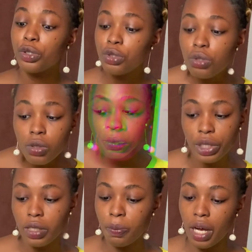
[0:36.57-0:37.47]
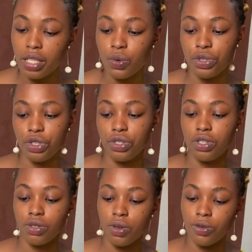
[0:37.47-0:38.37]
unknown body part was just
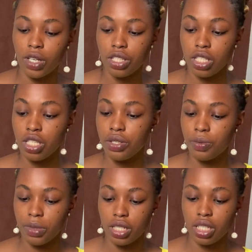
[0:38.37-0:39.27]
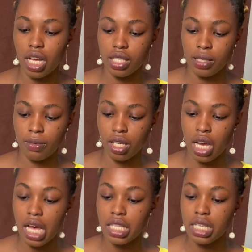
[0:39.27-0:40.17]
discovered in human anatomy
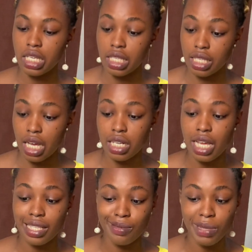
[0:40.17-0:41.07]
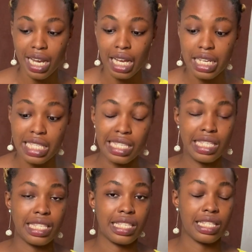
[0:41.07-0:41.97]
and it's anatomically
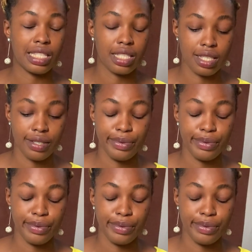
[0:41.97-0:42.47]
distinct.